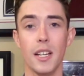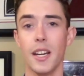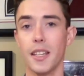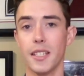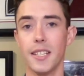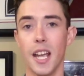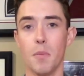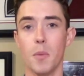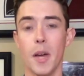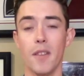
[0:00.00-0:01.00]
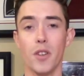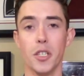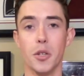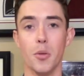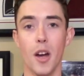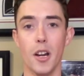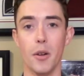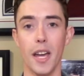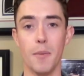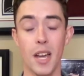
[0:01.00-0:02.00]
in the Tampa Bay versus Toronto
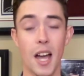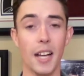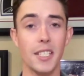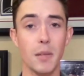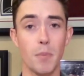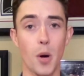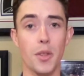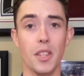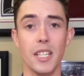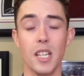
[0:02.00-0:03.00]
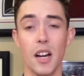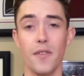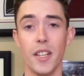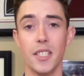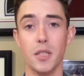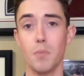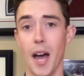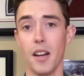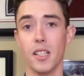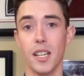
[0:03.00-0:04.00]
game. I see both of these offenses
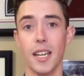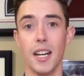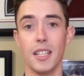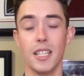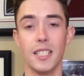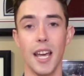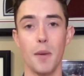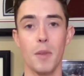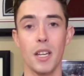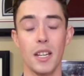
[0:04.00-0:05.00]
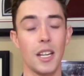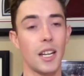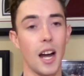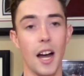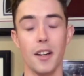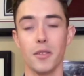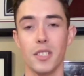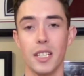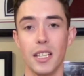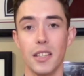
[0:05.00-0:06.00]
battling again in this game, and I don't see
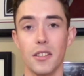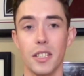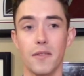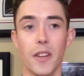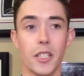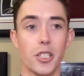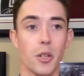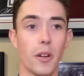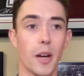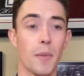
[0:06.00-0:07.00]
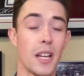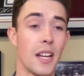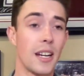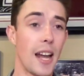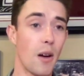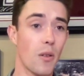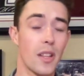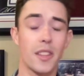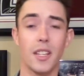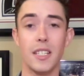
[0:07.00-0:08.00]
either defense showing up. Now,
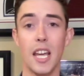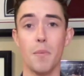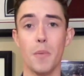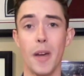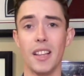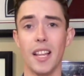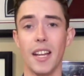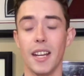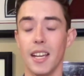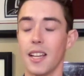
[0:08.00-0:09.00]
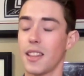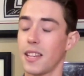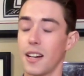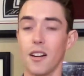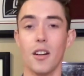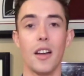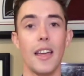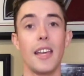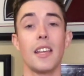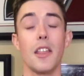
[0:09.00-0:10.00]
the Tampa Bay Lightning they're a